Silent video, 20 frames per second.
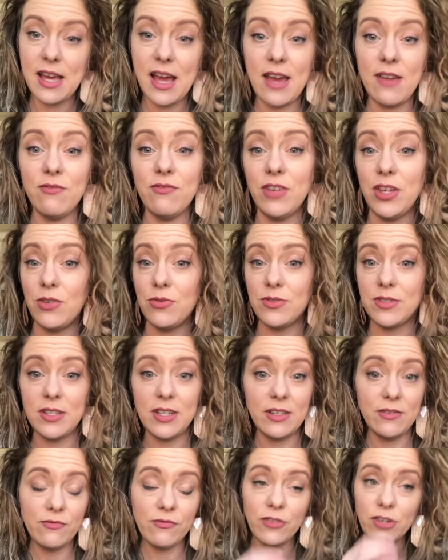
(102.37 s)
I've used
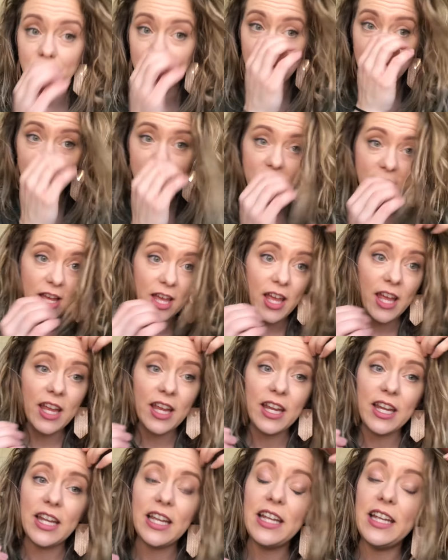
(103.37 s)
it for
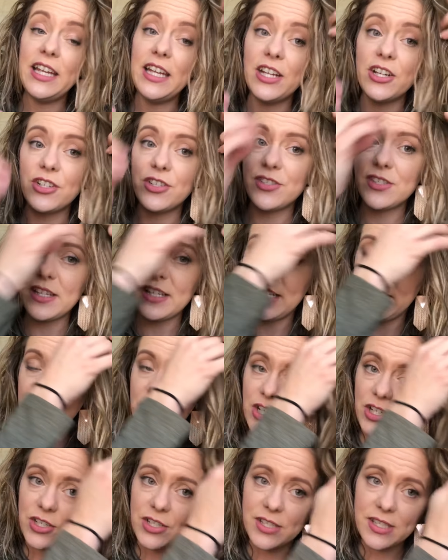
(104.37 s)
years and
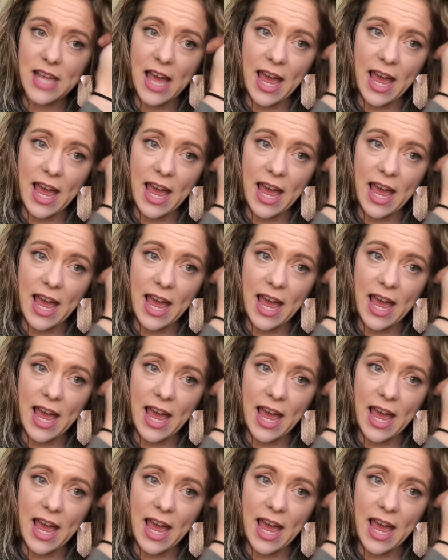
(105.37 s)
years.